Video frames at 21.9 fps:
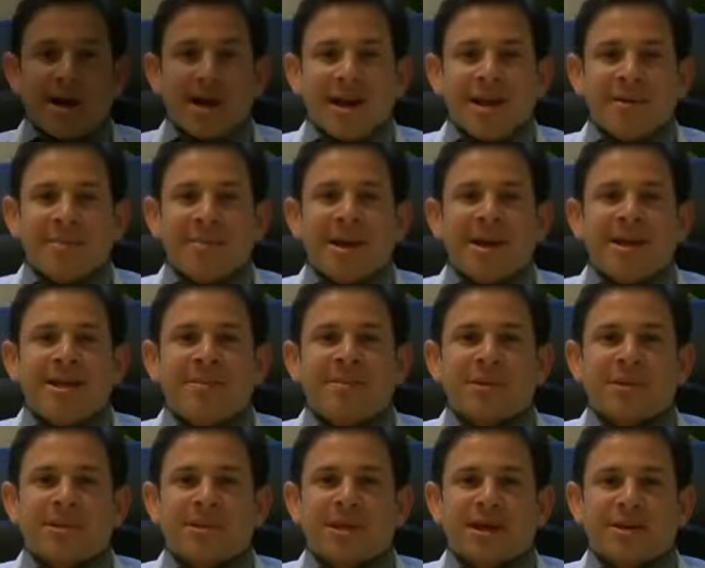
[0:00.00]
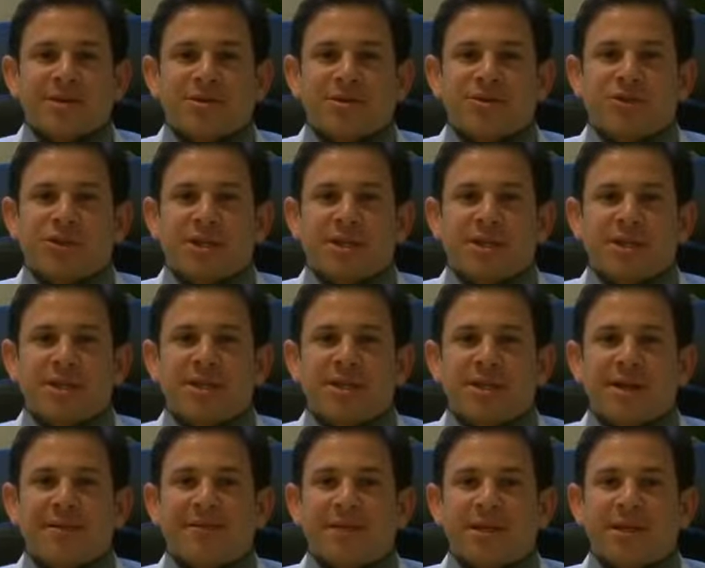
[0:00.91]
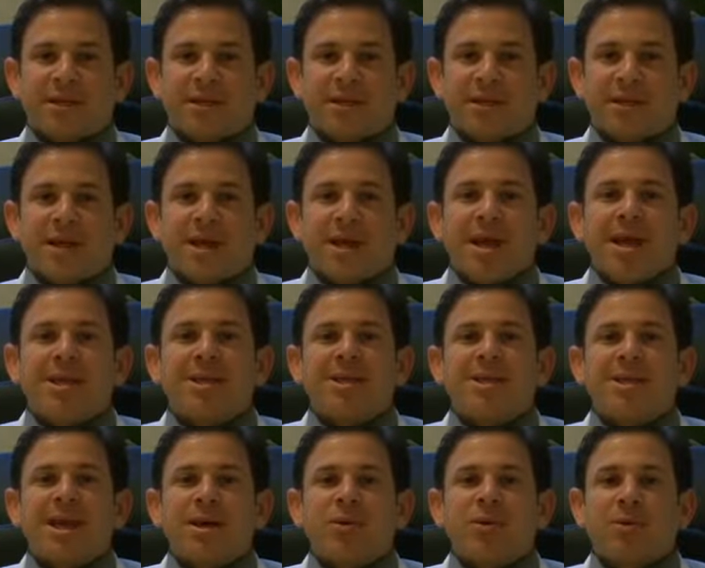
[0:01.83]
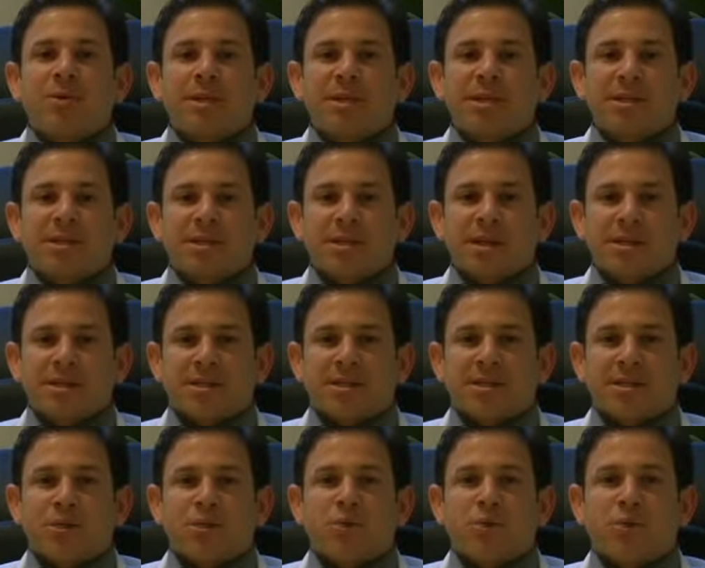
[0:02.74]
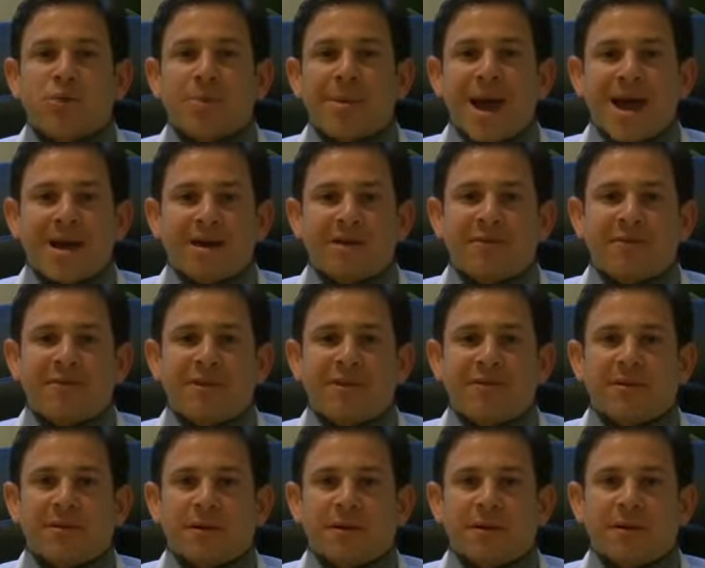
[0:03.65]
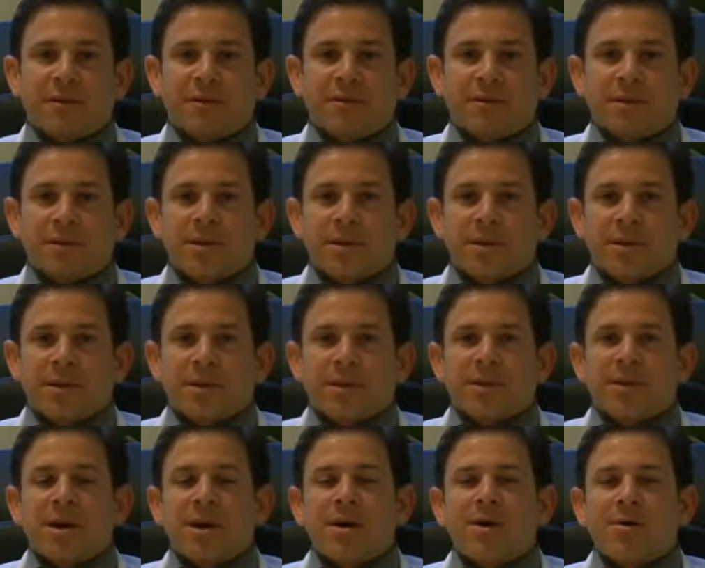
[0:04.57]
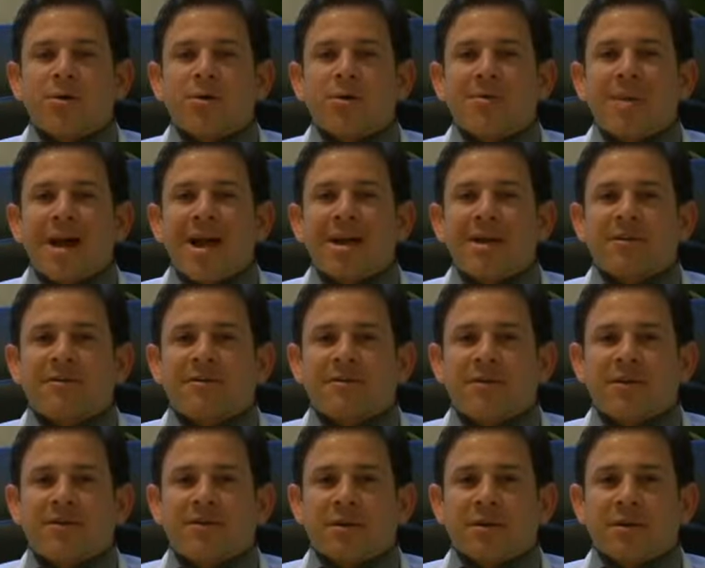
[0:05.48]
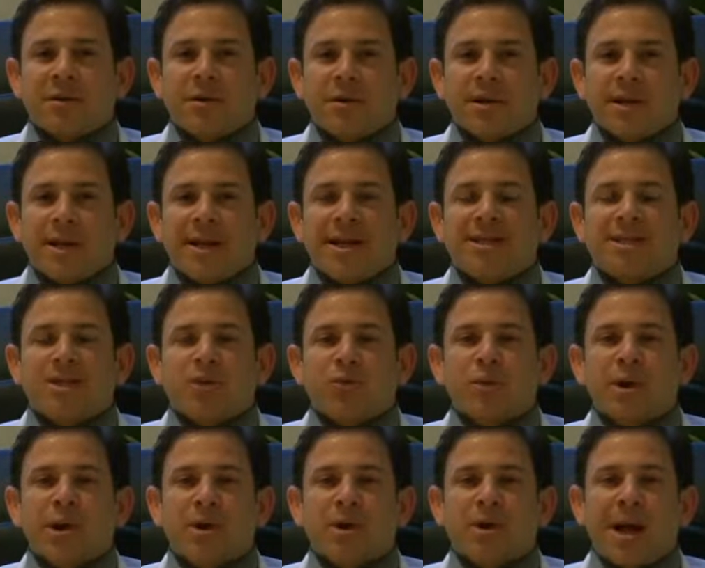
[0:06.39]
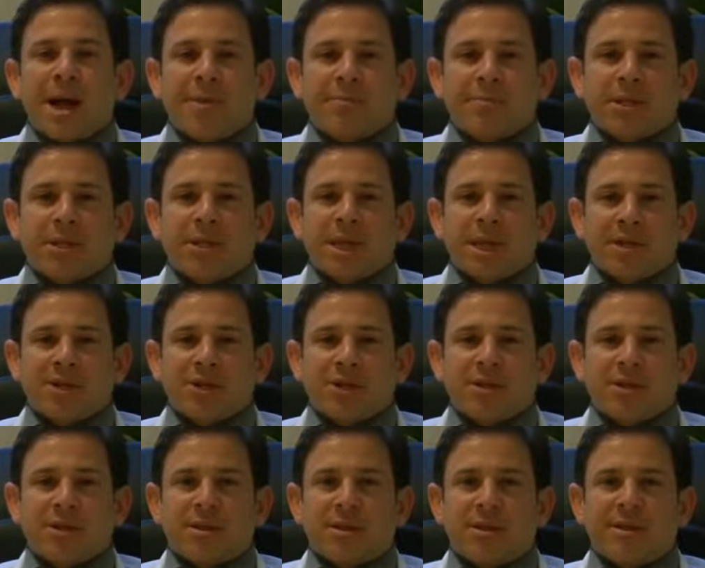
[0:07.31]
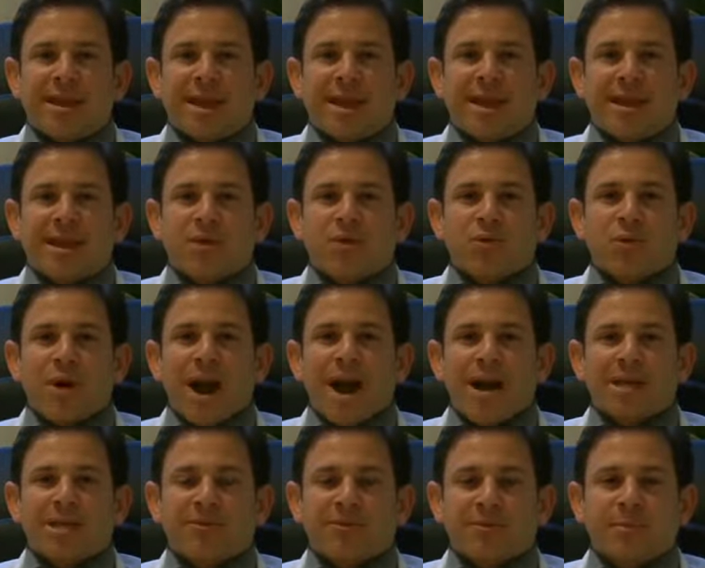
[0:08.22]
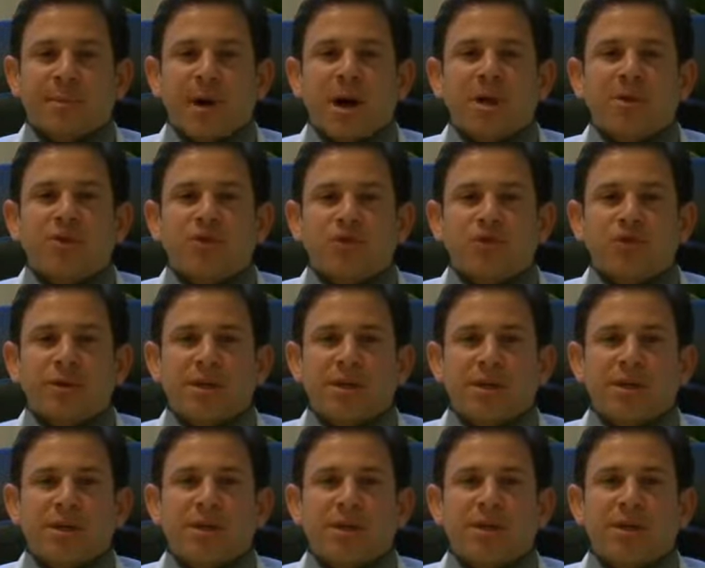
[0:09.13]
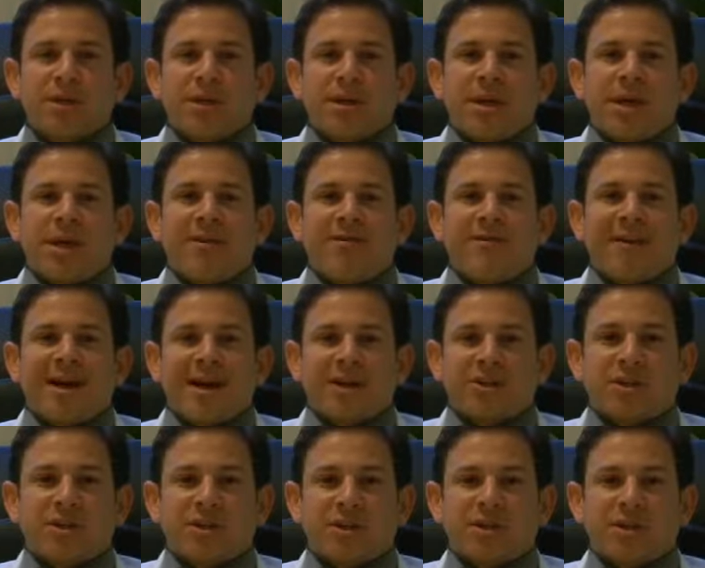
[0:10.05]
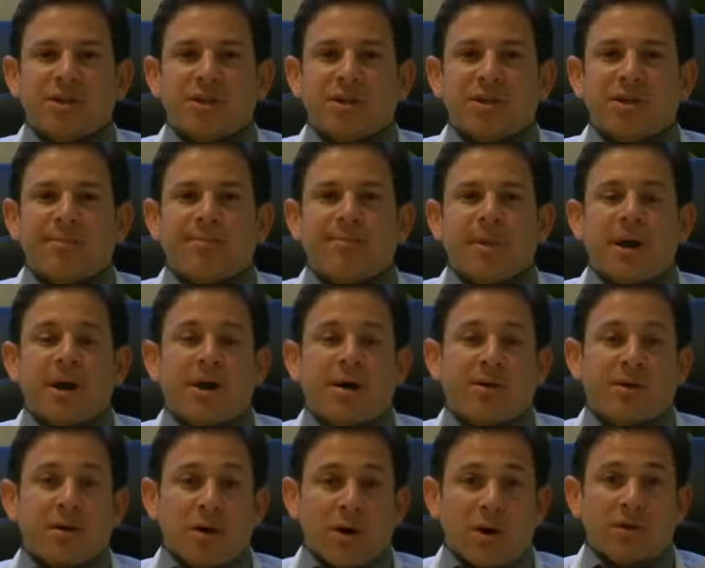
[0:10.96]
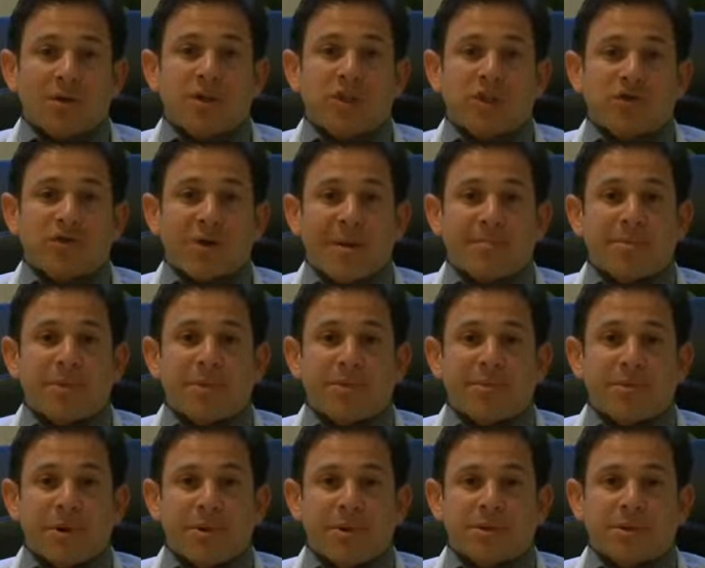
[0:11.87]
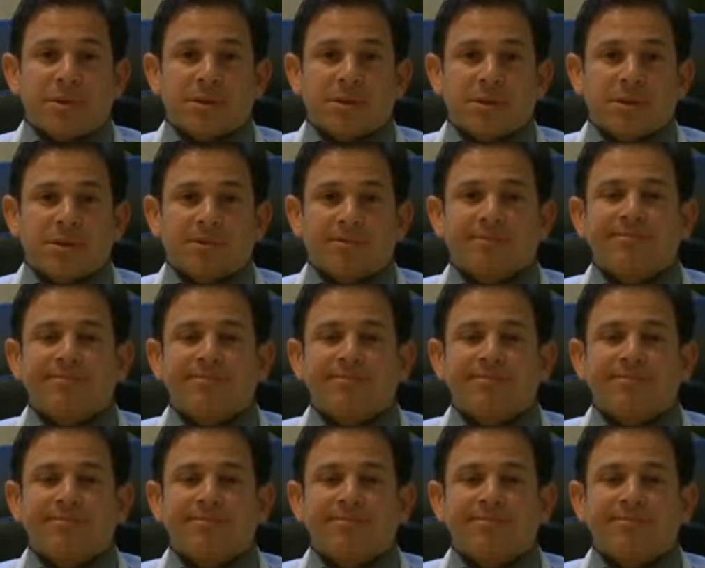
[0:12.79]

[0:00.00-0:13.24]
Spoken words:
Hi, my name is Dr. Justin Davis, and today we'll be discussing rheumatic fever. Now, rheumatic fever is a rare complication that can arise from untreated infections called strep throat.